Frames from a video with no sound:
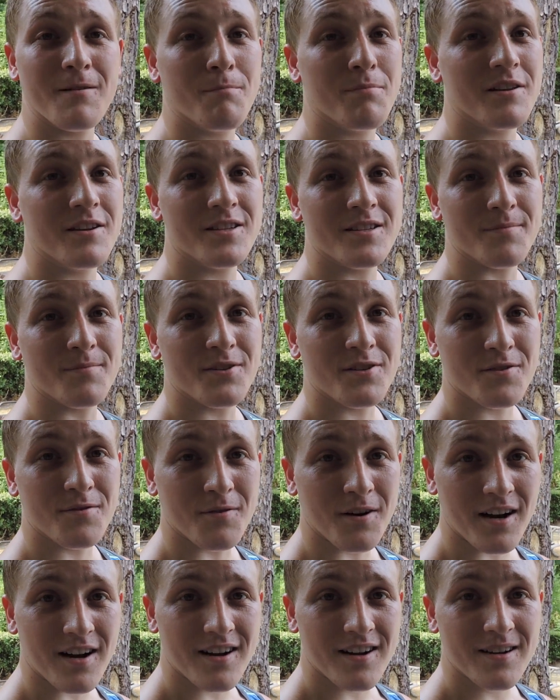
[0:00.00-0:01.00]
please
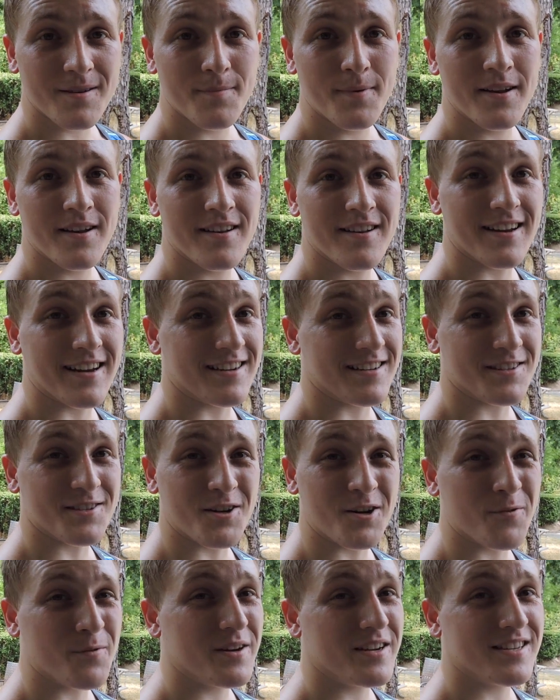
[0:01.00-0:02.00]
subscribe, and as
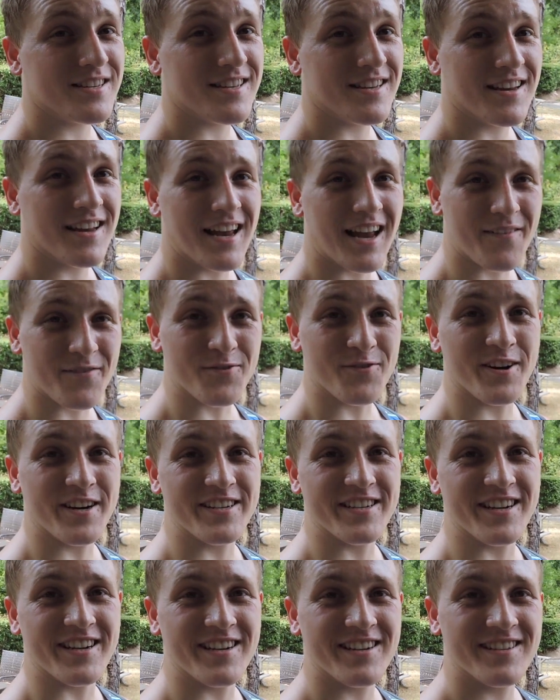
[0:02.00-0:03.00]
always, have a great
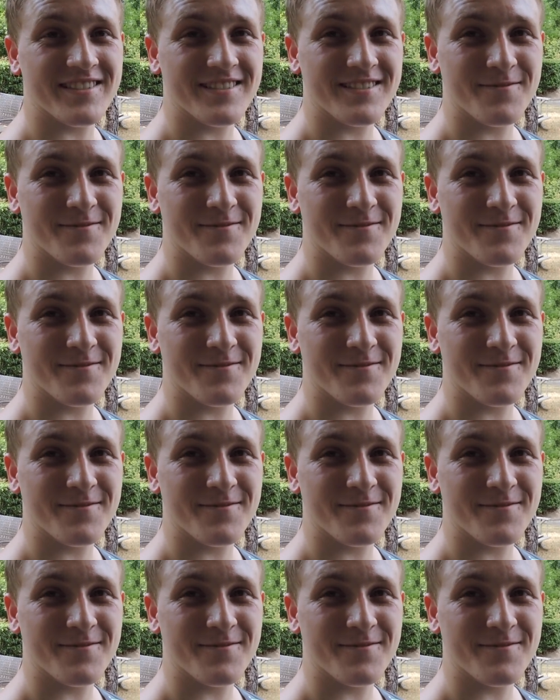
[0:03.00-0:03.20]
day.